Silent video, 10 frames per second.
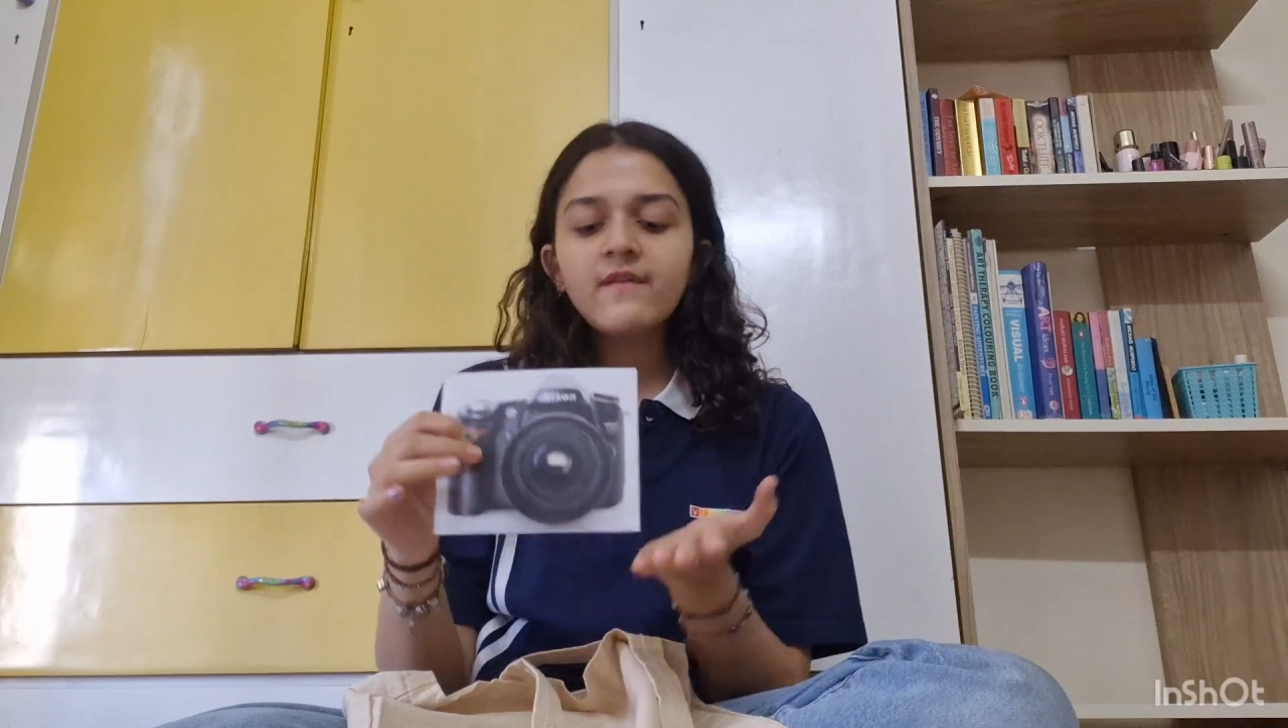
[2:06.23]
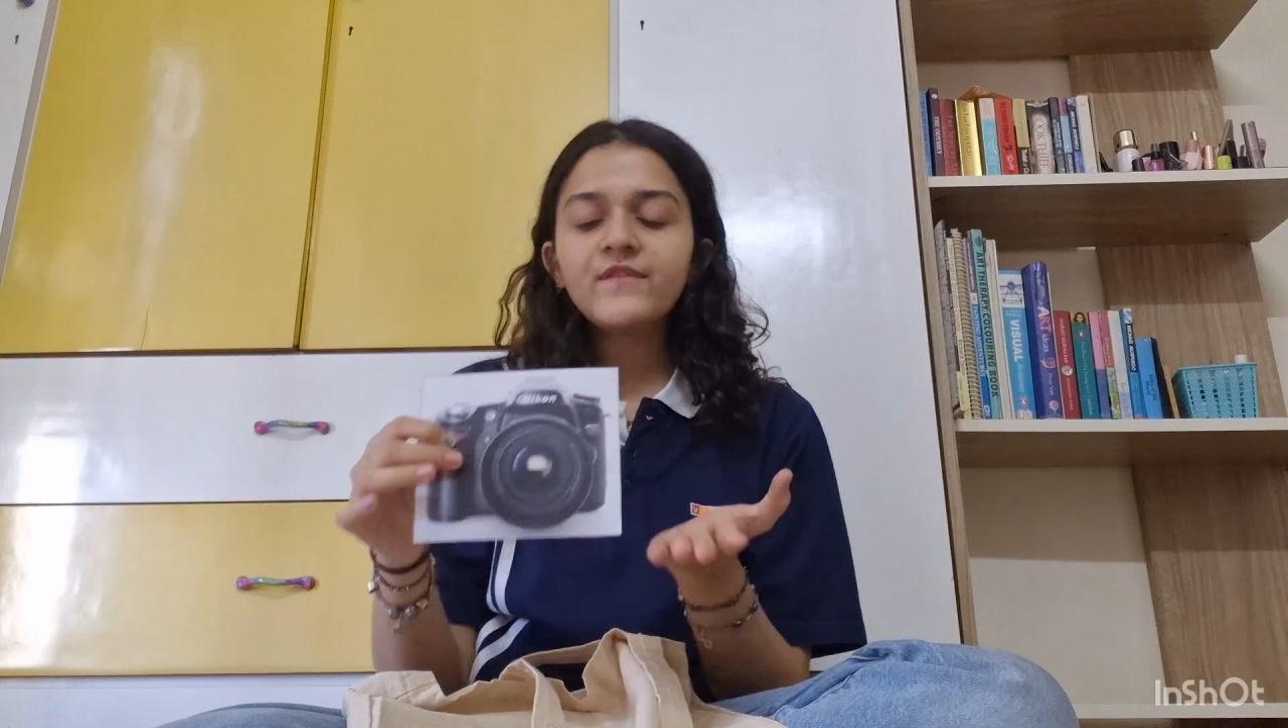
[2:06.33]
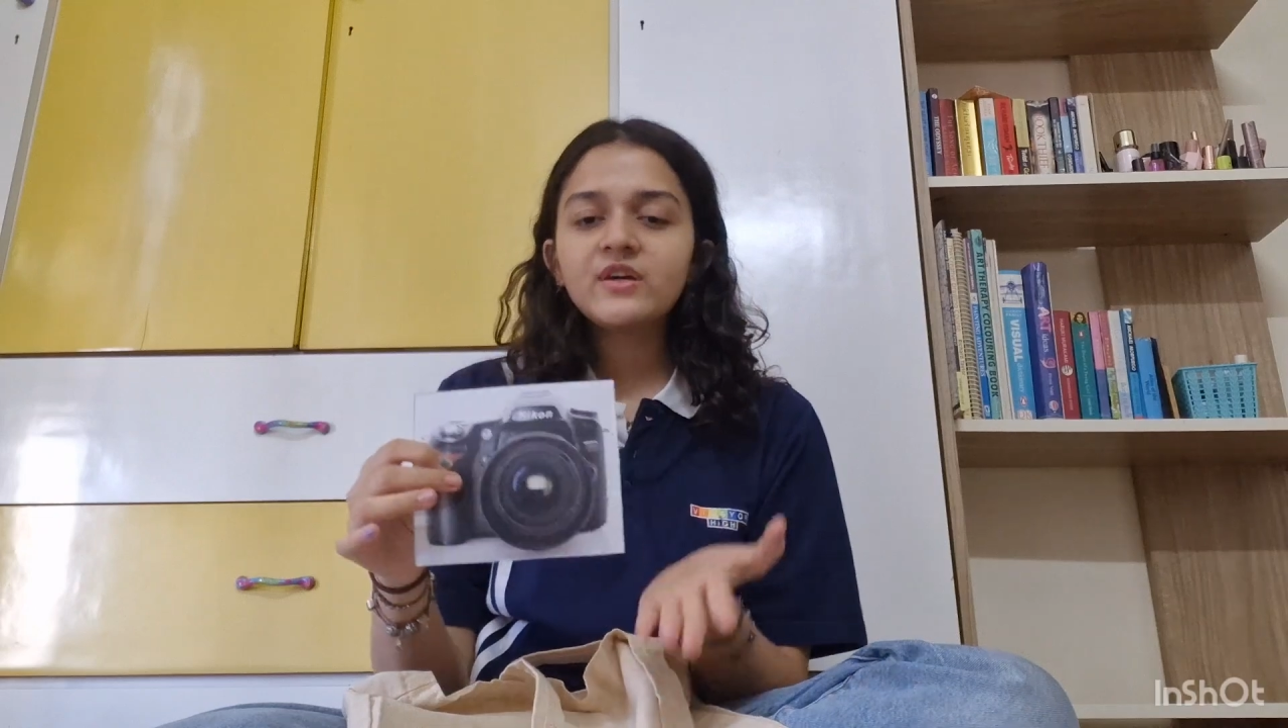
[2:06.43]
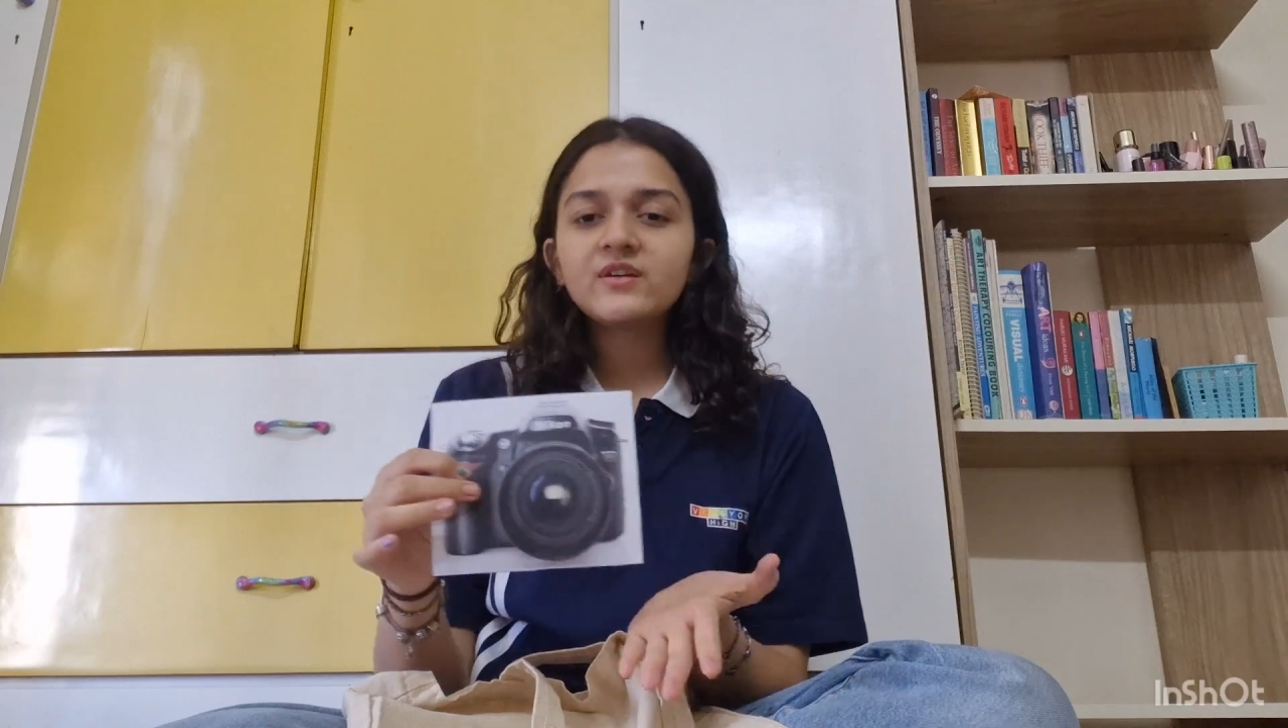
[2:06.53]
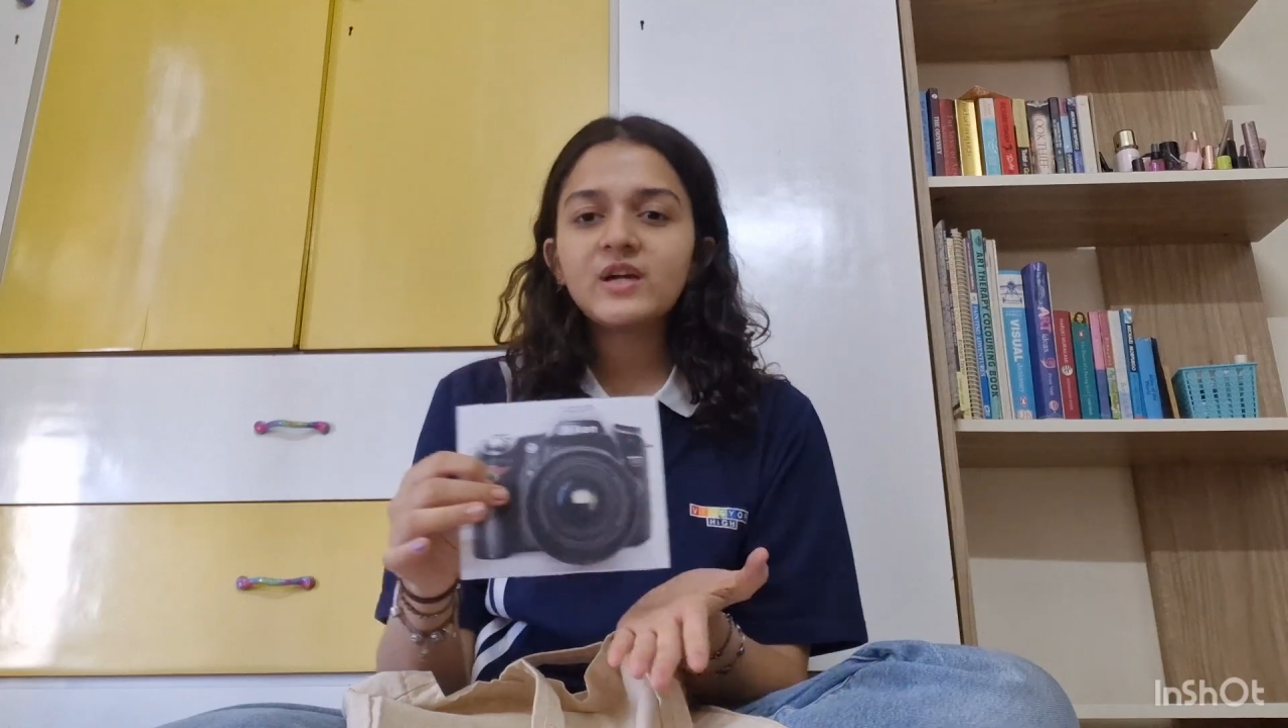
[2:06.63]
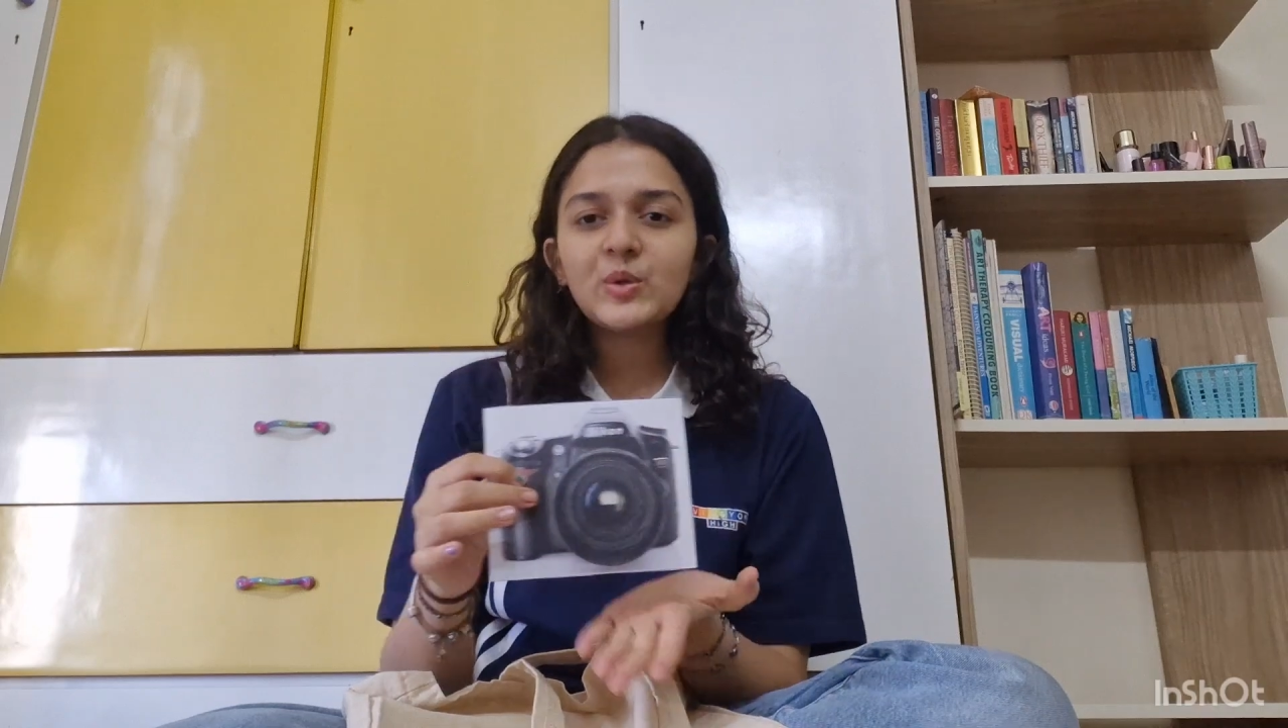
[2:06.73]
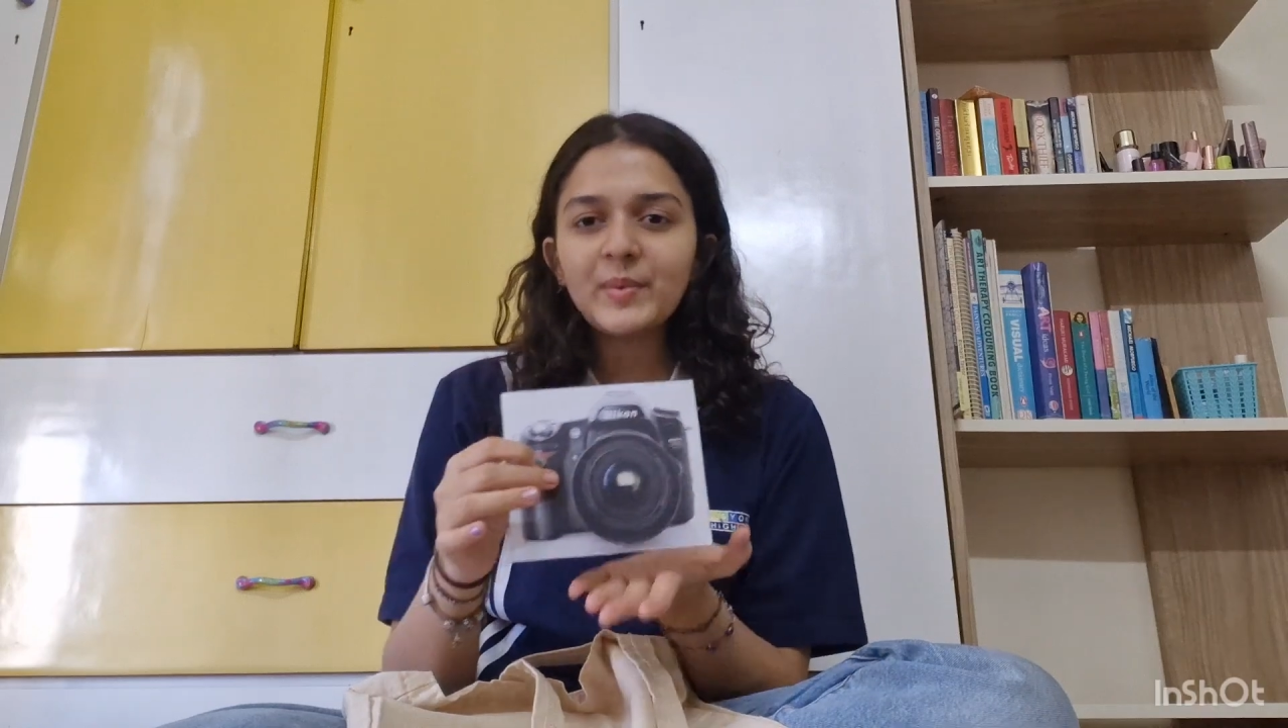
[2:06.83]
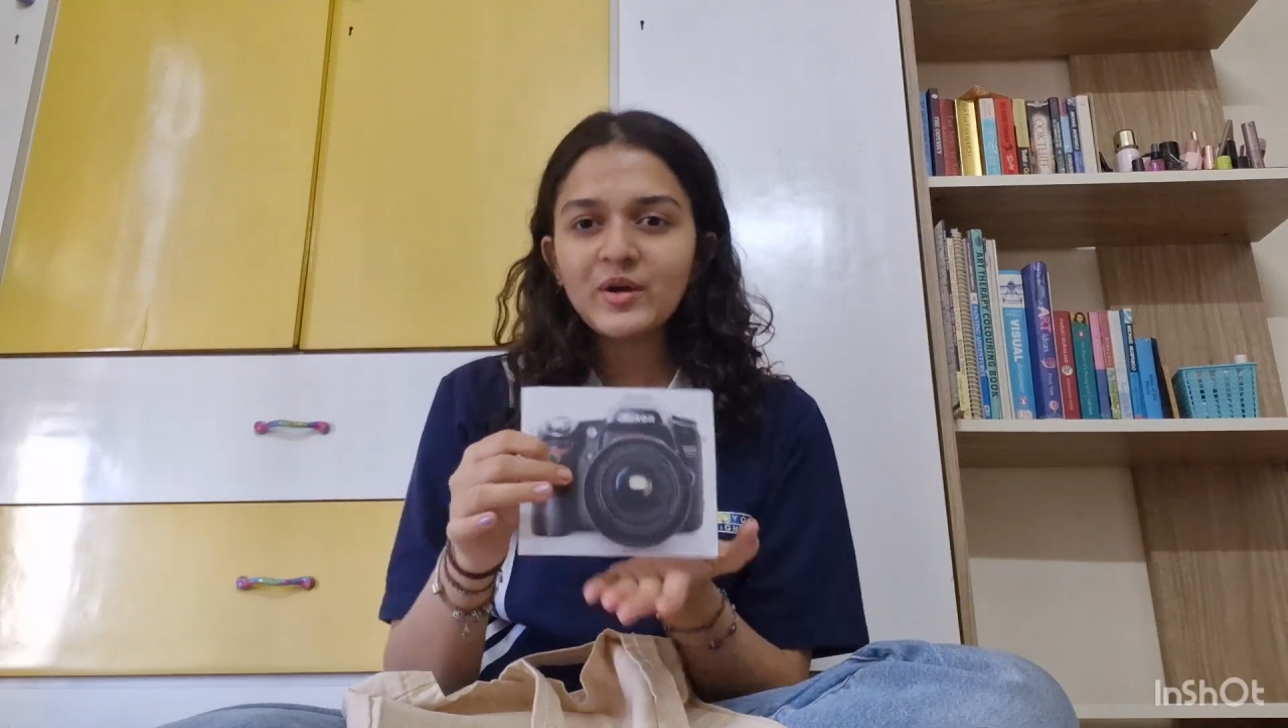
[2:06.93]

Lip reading: figure out my